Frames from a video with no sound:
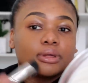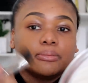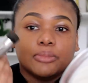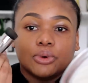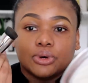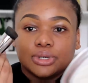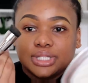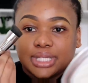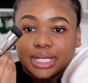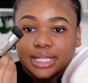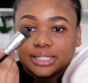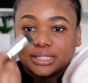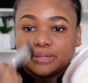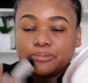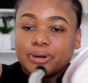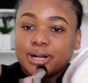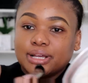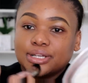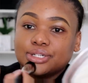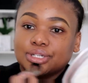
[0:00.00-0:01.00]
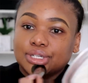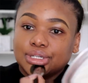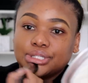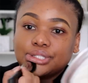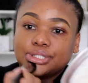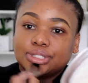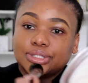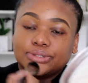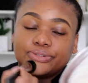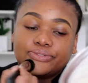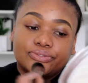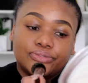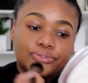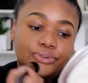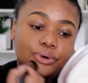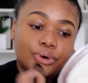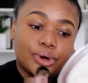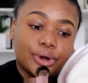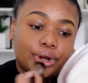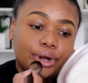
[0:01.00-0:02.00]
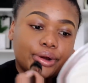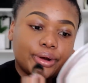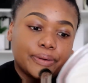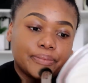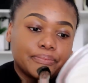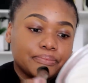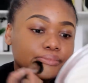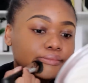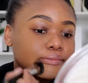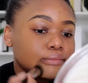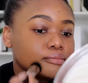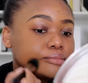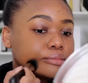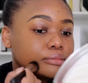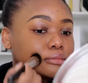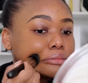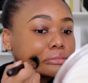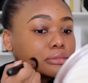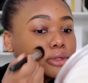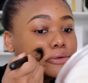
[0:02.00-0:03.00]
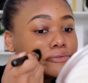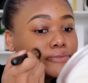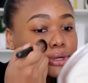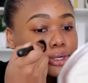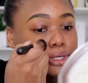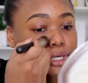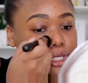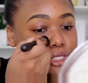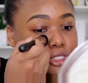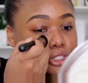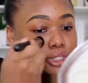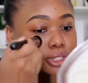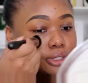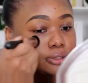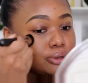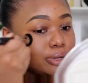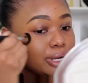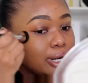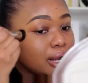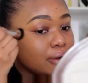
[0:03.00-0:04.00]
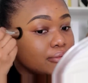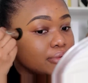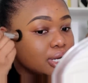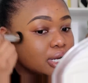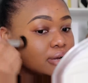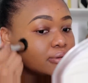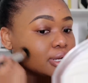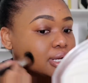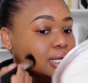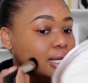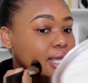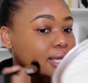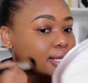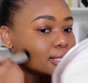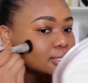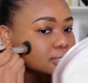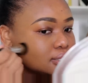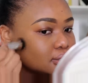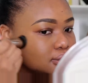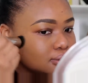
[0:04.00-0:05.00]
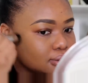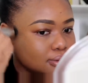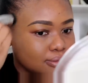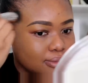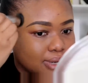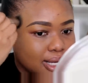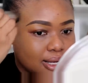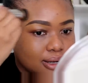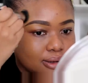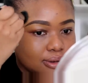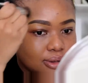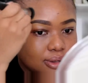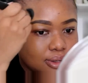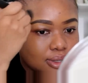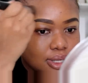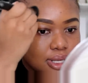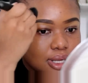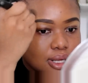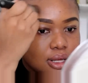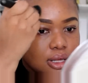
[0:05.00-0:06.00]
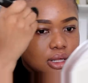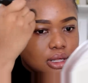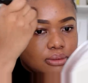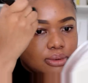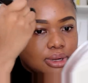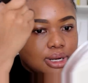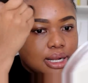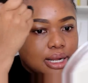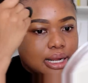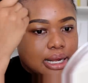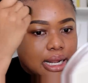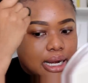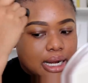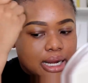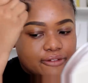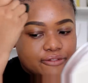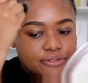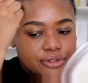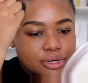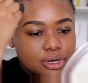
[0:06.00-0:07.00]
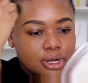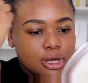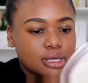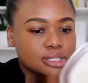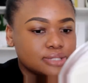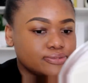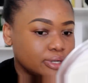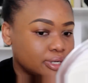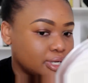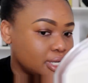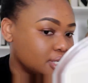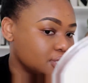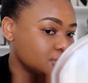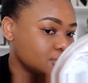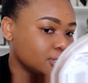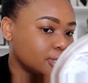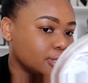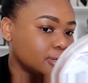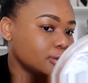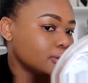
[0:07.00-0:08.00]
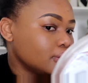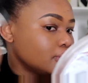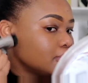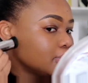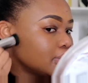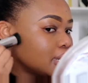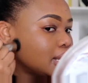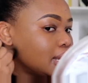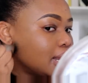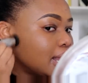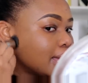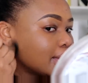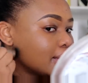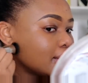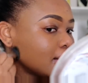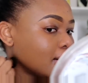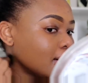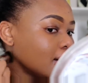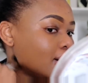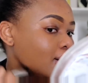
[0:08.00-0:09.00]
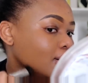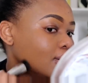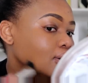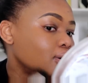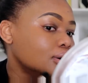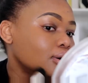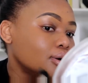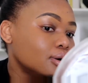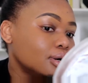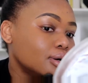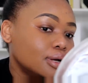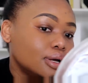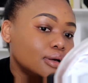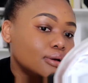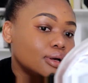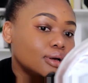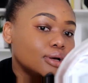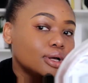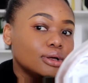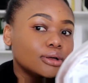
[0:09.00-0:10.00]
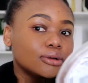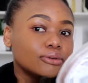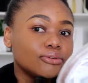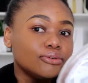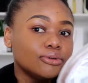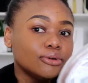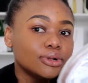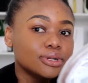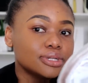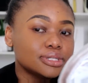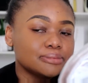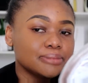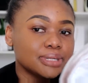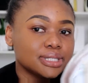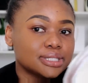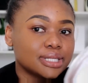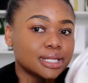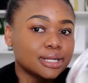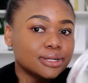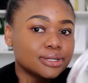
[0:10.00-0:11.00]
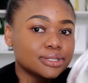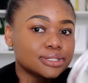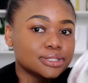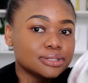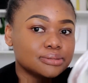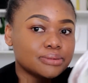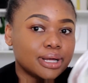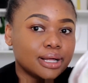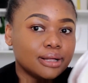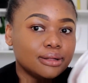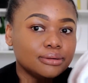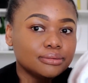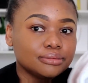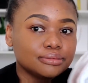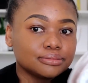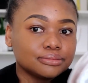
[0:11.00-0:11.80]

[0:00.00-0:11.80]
more dense brushes for foundation and I really really like this wow like I love the NARS foundation but I like how flawless my skin looks as well